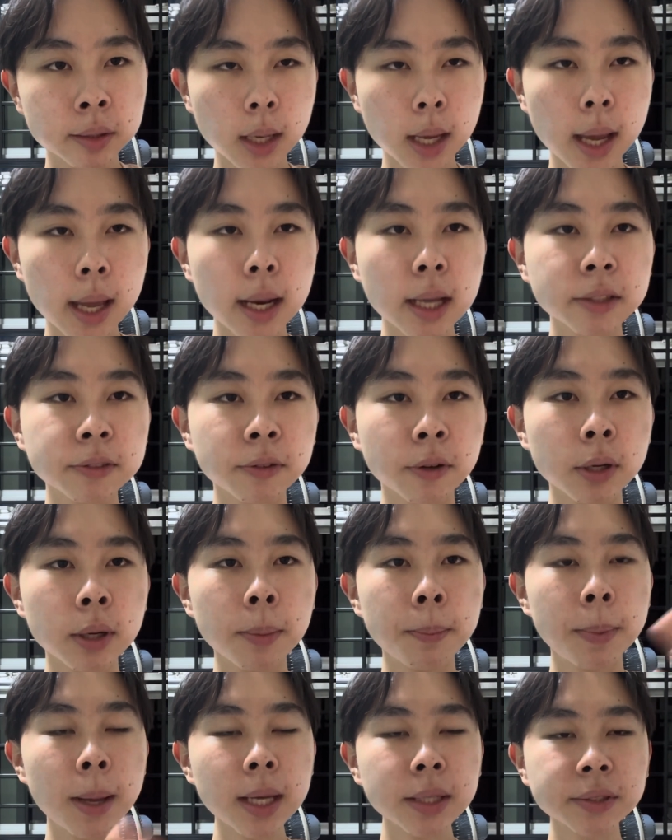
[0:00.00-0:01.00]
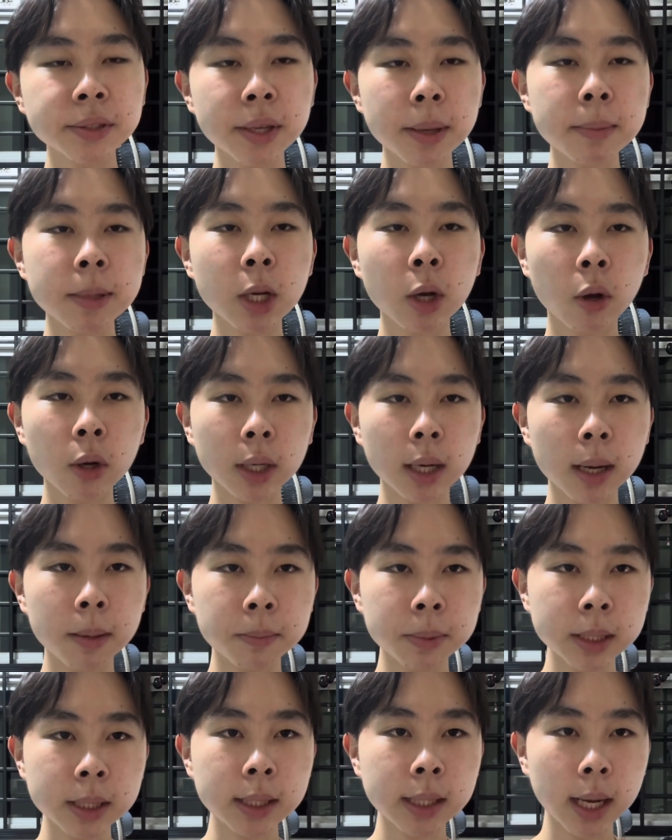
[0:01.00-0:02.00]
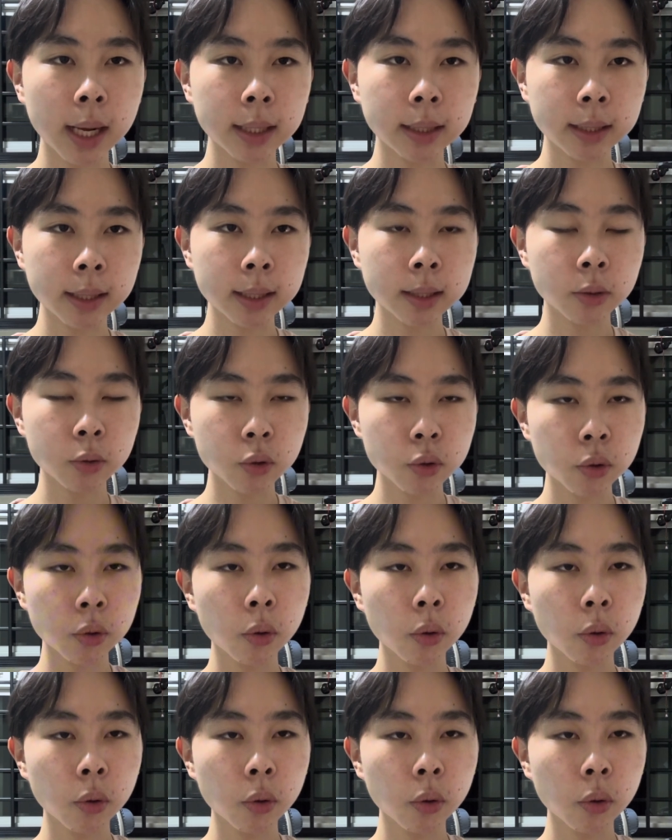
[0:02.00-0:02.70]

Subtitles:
And as for the best semicon company that I think you should